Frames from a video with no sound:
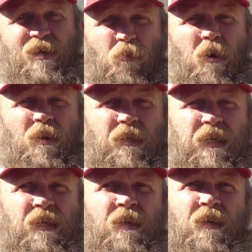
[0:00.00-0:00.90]

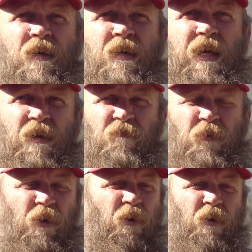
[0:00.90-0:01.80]
quality
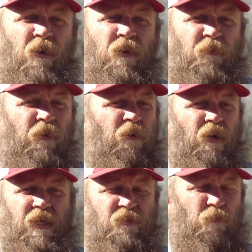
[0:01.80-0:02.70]
inverter for
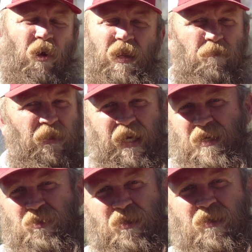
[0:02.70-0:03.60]
a small
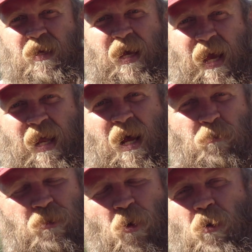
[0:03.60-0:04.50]
application, and I
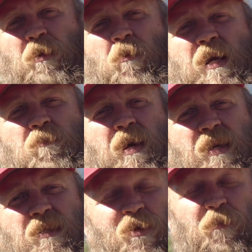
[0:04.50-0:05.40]
would totally
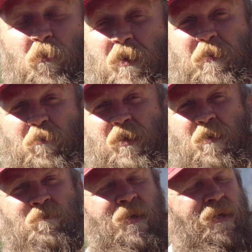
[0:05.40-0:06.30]
recommend it. So if you want to pick one
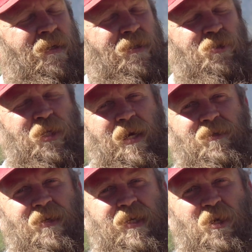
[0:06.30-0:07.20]
up, check out
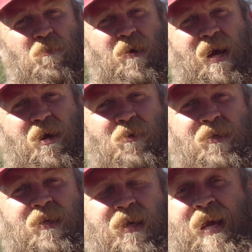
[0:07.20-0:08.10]
the link in our bio.
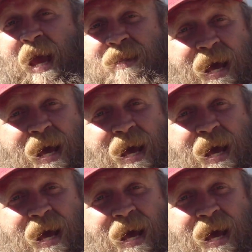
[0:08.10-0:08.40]
And